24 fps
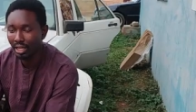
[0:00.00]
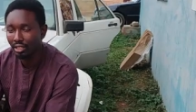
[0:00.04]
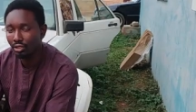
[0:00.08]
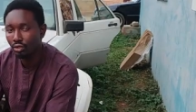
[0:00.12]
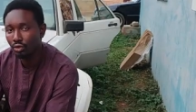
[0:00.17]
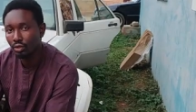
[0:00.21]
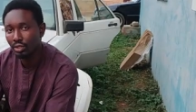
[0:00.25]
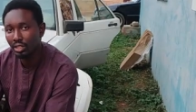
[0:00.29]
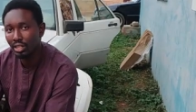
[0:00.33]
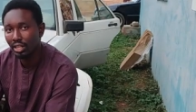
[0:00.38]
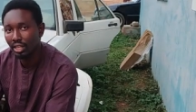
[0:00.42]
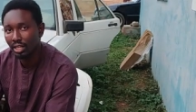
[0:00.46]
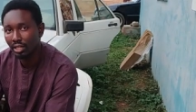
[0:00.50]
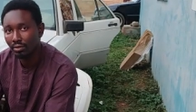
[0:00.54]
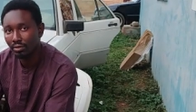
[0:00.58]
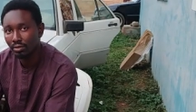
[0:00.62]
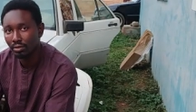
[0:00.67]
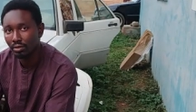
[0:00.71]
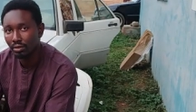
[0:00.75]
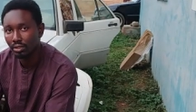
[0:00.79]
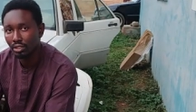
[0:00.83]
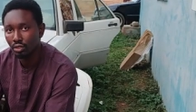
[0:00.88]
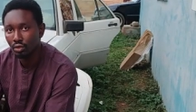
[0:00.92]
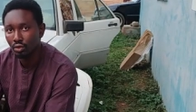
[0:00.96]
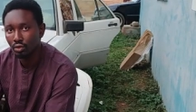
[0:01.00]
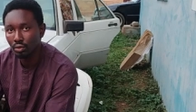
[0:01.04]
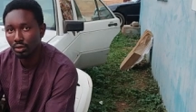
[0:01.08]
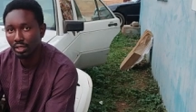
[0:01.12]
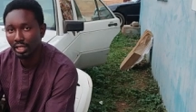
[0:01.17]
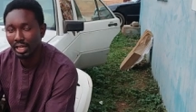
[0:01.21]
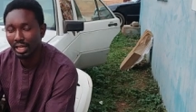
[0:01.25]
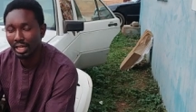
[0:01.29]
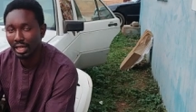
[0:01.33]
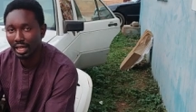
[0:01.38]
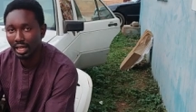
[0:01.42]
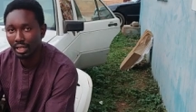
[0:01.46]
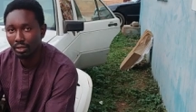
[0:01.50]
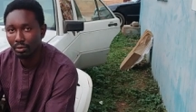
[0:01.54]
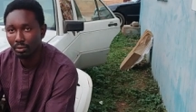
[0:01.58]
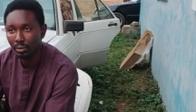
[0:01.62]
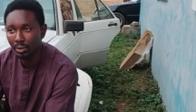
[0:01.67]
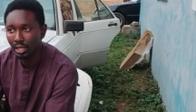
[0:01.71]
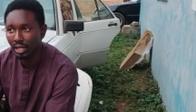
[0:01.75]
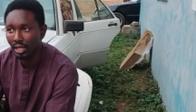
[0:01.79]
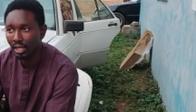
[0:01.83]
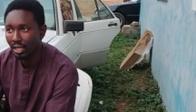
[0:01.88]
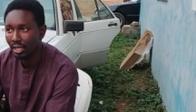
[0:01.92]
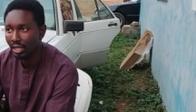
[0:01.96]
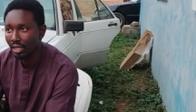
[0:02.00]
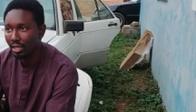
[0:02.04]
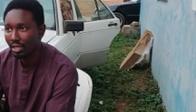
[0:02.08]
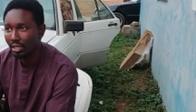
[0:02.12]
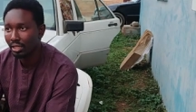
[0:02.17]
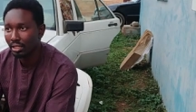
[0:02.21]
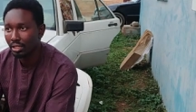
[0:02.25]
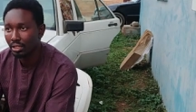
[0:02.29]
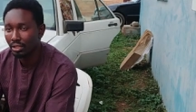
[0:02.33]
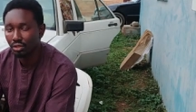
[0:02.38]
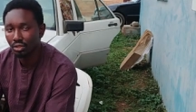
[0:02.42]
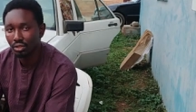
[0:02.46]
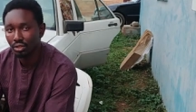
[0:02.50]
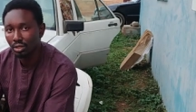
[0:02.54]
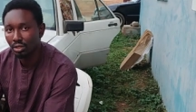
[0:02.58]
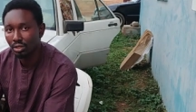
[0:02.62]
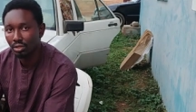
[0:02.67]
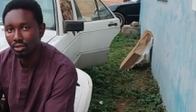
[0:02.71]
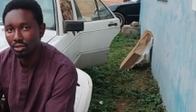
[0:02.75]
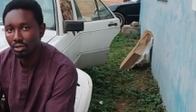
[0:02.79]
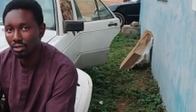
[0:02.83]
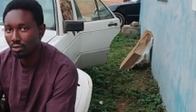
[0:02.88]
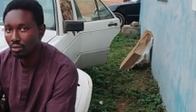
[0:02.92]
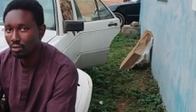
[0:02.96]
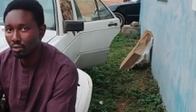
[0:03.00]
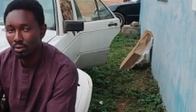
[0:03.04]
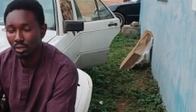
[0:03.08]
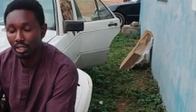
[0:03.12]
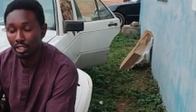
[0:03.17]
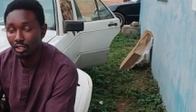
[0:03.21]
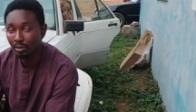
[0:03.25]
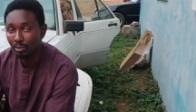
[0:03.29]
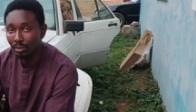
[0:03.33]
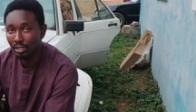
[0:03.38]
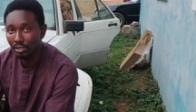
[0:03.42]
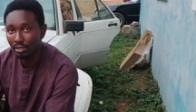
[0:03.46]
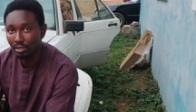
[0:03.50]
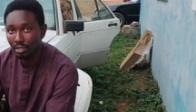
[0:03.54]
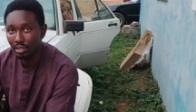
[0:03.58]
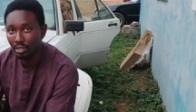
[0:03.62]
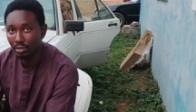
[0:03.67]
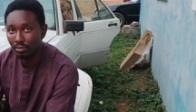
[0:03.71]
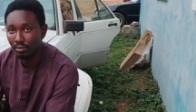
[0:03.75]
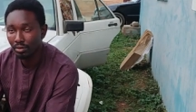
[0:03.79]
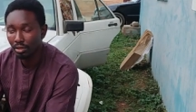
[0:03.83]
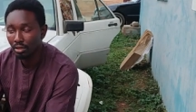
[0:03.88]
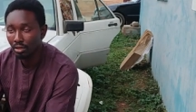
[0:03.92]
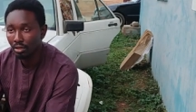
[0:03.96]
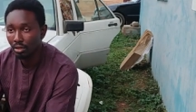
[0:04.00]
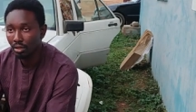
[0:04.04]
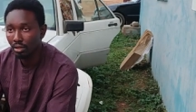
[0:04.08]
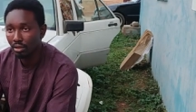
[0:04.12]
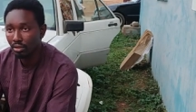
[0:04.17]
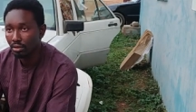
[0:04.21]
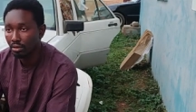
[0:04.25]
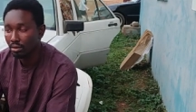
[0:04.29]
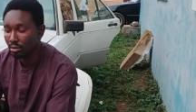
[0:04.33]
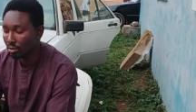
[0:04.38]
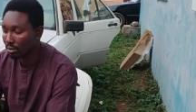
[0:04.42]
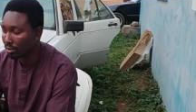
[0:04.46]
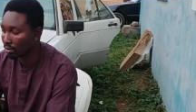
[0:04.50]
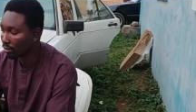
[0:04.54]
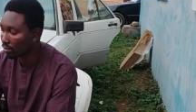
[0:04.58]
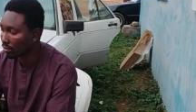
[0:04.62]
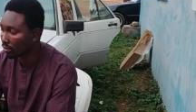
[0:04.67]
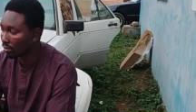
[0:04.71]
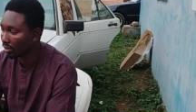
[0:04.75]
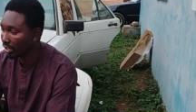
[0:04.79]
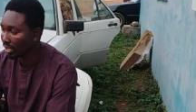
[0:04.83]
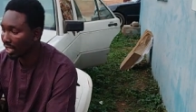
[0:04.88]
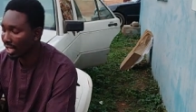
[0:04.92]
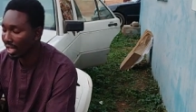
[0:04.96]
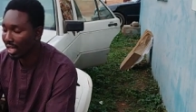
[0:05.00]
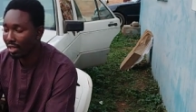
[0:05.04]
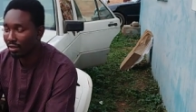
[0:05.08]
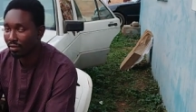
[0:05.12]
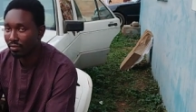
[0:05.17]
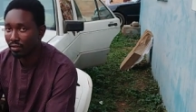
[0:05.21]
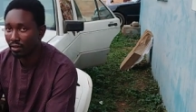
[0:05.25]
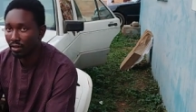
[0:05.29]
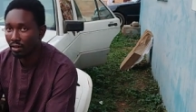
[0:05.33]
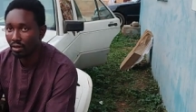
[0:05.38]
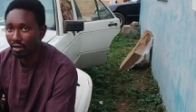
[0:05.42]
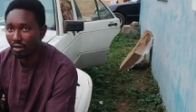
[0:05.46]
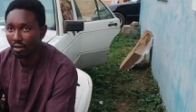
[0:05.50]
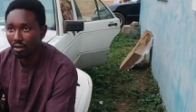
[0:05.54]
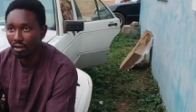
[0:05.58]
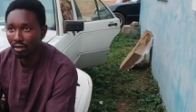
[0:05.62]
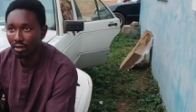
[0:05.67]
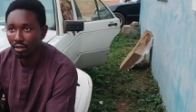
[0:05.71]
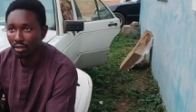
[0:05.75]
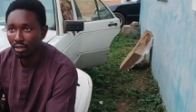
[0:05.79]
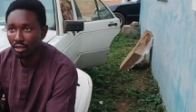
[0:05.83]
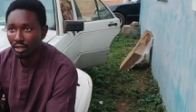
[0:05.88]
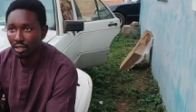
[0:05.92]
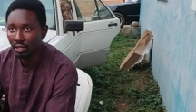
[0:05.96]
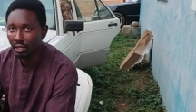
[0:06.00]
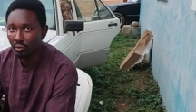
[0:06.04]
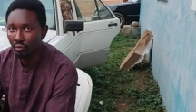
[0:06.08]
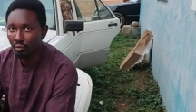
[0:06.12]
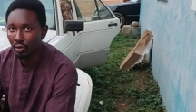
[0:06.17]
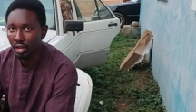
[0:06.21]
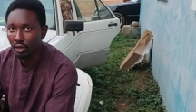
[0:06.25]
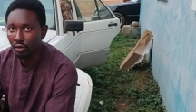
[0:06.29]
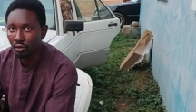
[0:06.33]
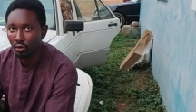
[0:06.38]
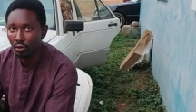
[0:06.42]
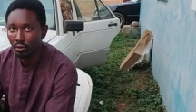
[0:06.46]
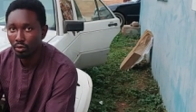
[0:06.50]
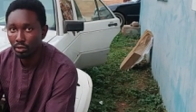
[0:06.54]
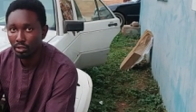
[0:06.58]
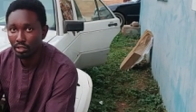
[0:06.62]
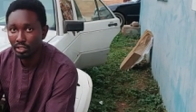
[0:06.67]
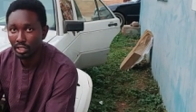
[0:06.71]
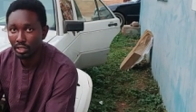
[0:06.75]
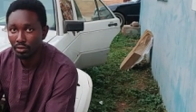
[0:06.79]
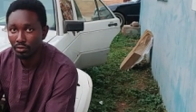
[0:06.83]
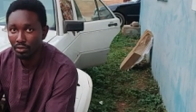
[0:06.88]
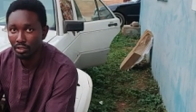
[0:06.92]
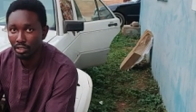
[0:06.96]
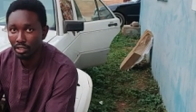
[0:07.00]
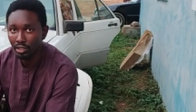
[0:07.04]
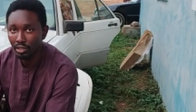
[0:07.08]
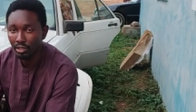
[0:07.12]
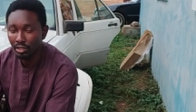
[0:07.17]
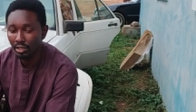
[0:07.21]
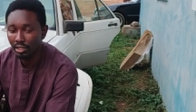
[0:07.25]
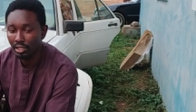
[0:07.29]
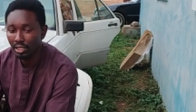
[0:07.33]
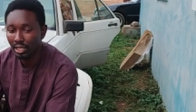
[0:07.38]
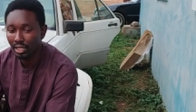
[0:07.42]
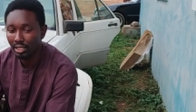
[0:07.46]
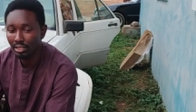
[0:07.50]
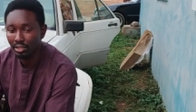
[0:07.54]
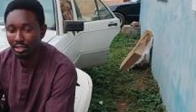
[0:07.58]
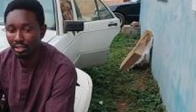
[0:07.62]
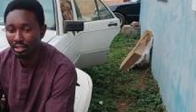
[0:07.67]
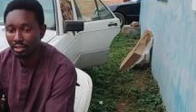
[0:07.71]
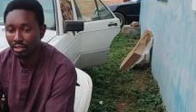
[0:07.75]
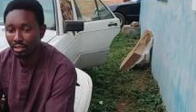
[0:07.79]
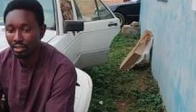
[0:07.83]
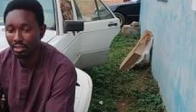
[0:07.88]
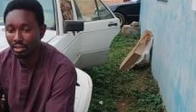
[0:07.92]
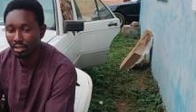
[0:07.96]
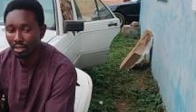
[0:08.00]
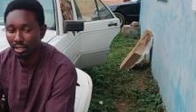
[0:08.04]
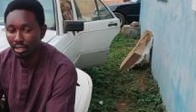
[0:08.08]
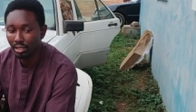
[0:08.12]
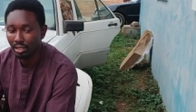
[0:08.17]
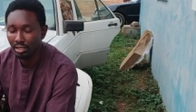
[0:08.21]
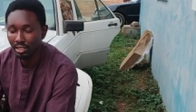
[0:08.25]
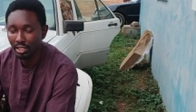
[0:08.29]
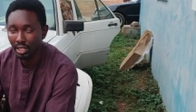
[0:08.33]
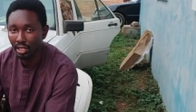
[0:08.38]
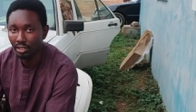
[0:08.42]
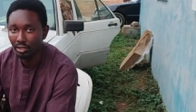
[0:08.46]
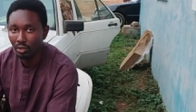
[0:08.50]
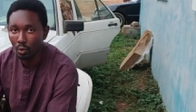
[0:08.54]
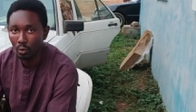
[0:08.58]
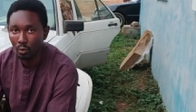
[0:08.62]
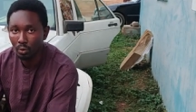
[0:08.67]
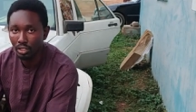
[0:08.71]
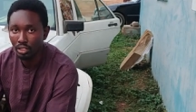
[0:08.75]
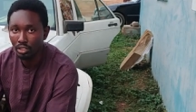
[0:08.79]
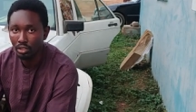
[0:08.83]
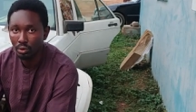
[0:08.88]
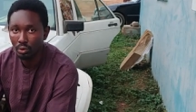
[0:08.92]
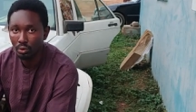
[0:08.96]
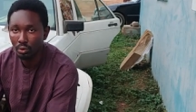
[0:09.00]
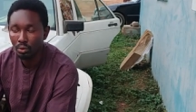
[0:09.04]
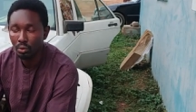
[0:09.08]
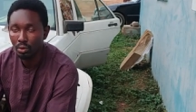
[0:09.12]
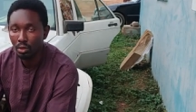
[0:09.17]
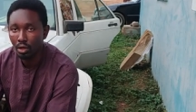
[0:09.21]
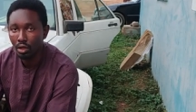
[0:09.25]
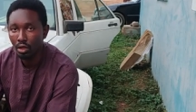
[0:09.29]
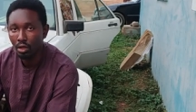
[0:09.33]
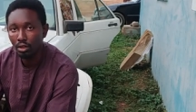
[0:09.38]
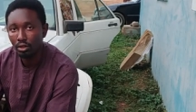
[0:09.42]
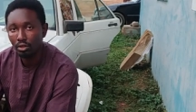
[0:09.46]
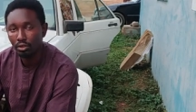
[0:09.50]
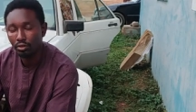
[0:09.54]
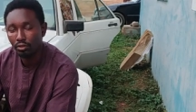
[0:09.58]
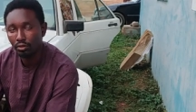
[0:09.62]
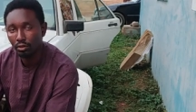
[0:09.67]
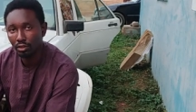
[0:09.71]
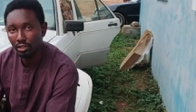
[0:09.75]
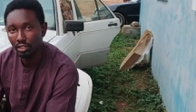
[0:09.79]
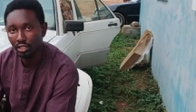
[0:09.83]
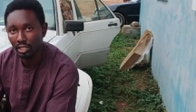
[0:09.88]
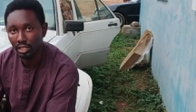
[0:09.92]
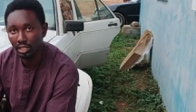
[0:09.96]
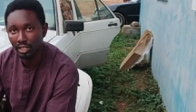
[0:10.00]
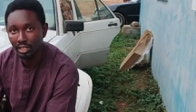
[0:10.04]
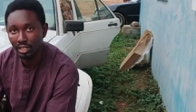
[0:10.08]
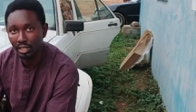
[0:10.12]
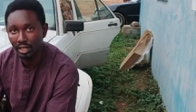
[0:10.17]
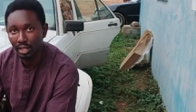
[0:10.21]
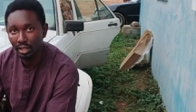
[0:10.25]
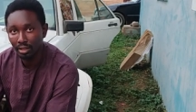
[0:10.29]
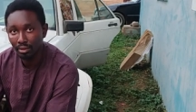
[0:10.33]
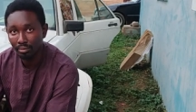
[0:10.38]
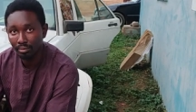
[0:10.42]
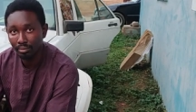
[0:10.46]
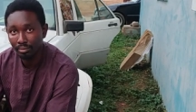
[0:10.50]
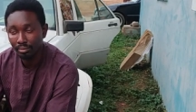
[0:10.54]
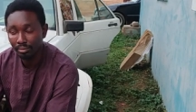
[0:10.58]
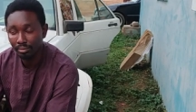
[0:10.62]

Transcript: the entry level into the hardware is just too expensive. So they have uh, a micro rusEFI that's it can only do four cylinder